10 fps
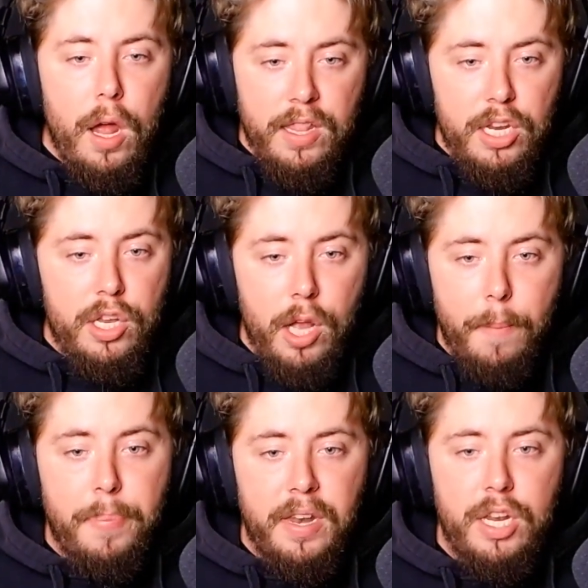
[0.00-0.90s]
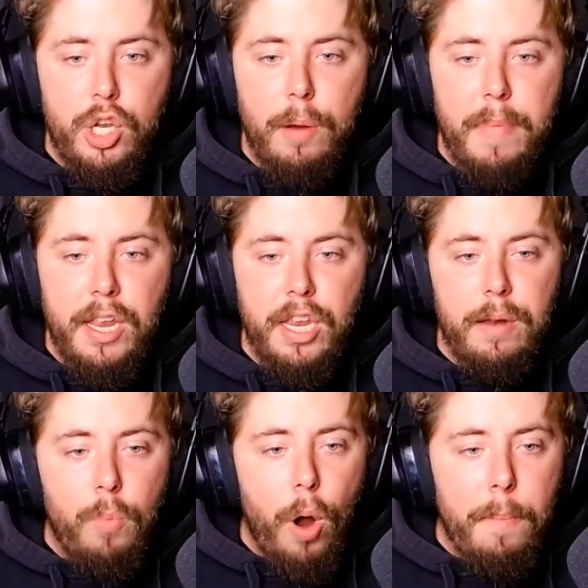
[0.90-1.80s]
these companies are making
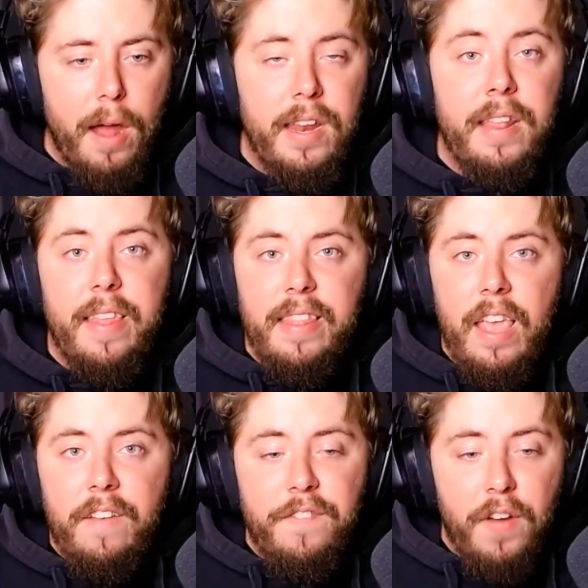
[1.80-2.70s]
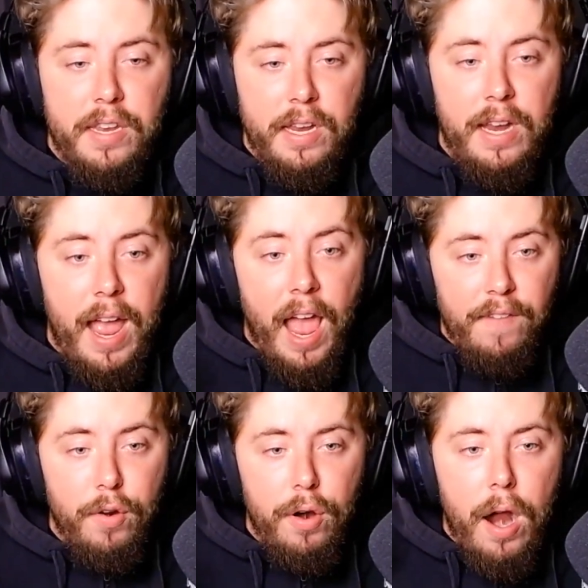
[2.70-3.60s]
more money than they fucking
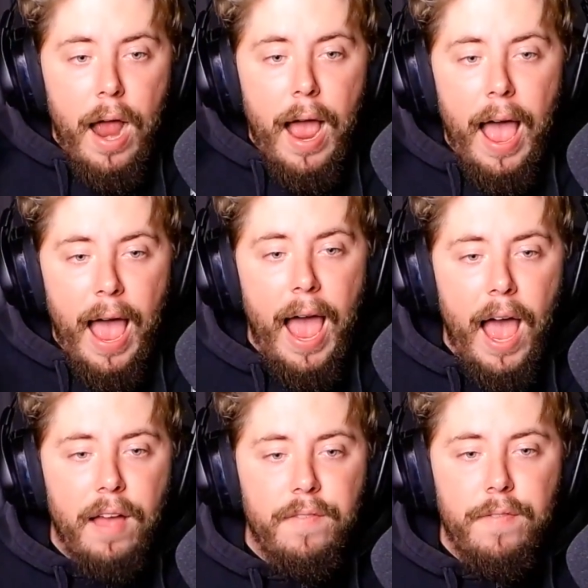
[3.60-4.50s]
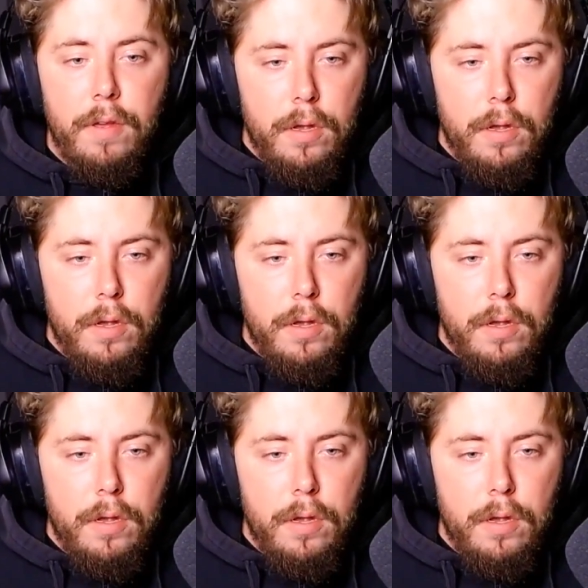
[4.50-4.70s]
ever have.